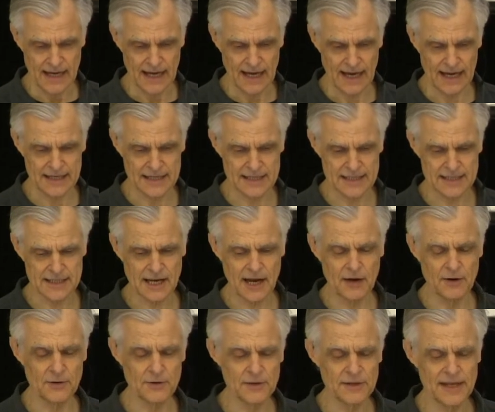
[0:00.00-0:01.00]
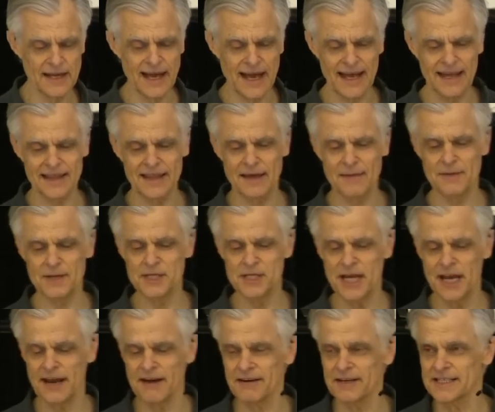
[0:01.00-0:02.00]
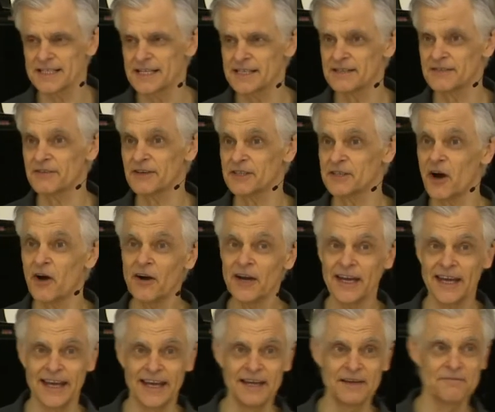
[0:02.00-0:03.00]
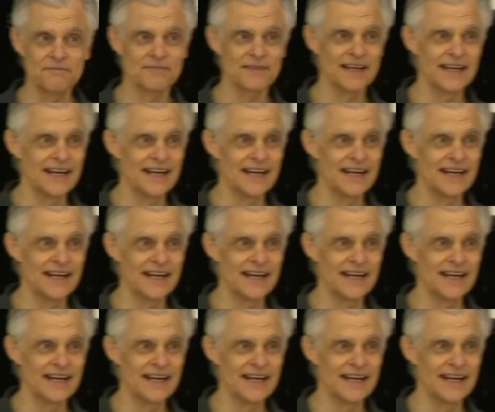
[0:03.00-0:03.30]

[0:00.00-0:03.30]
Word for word: And so the, the image here is, is of a donkey